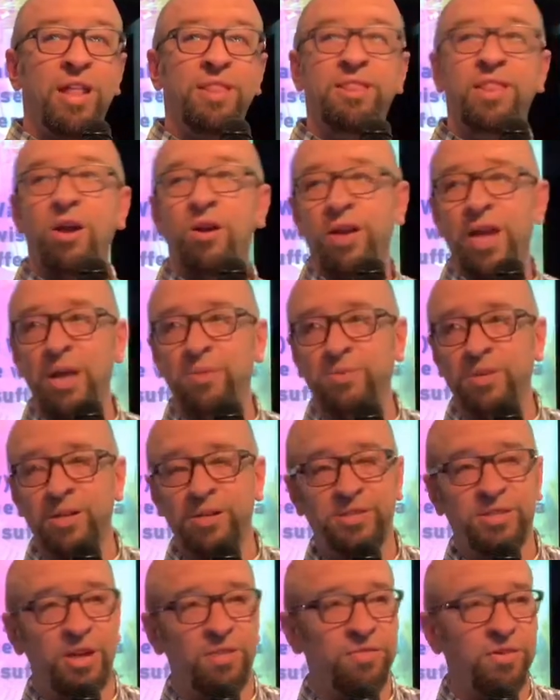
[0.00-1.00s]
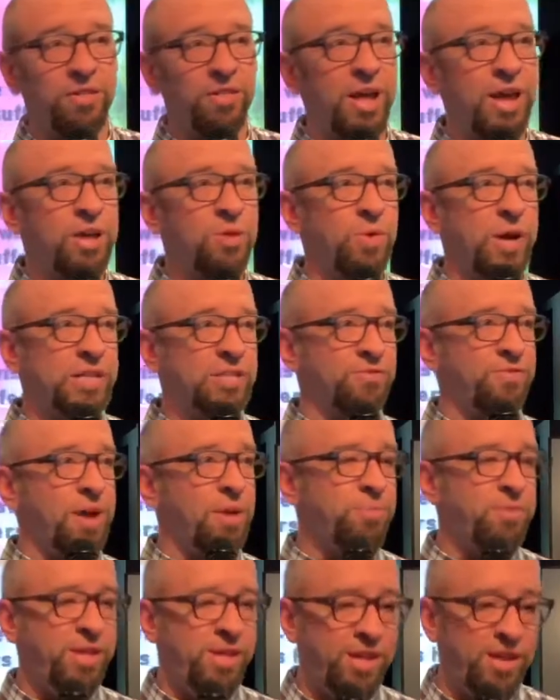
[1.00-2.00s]
And their game's gonna suffer. Likewise, if
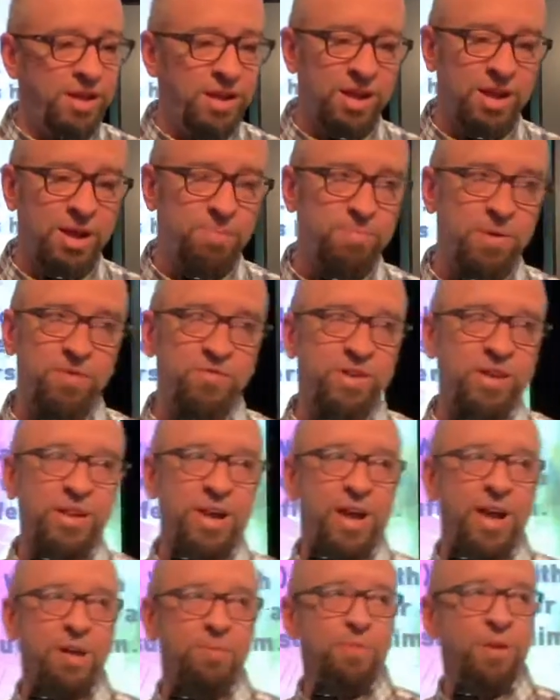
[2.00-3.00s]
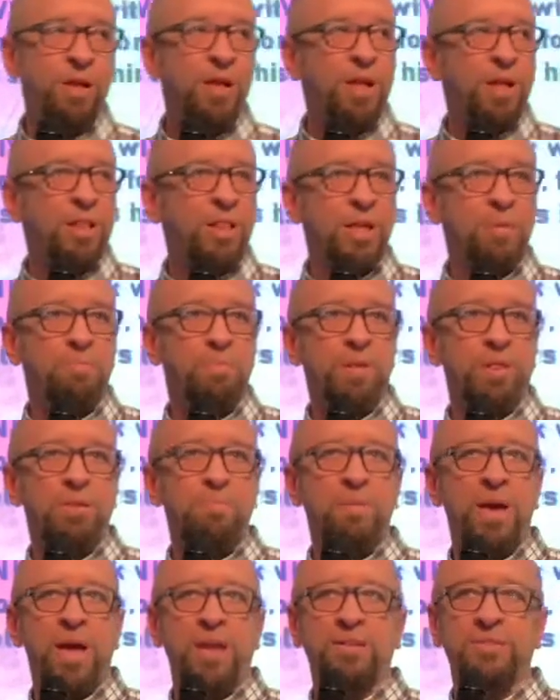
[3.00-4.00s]
I'm teeing it up every time, like Billy
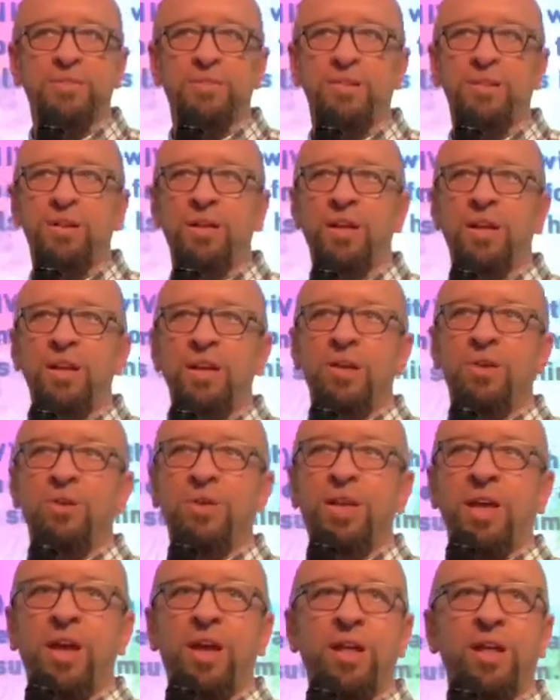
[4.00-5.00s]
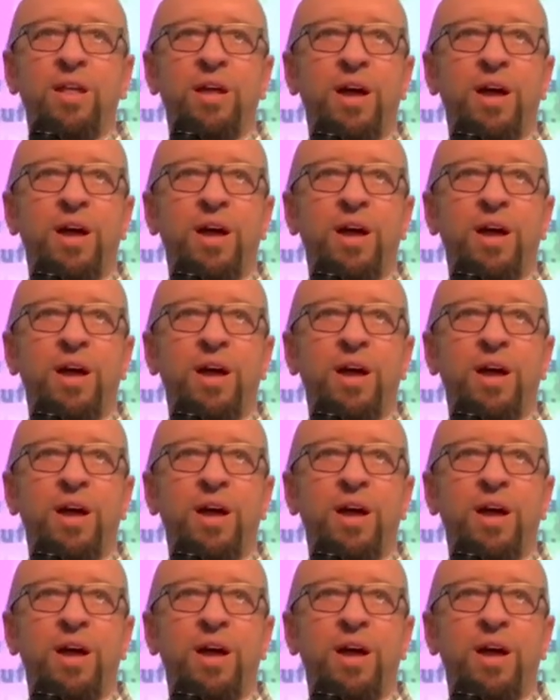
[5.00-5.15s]
Madison, okay?